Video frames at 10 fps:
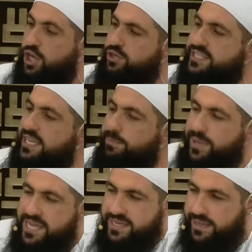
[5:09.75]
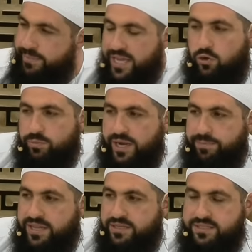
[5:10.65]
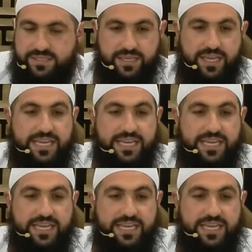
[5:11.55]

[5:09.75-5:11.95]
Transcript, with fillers: You see, being a male, my brothers,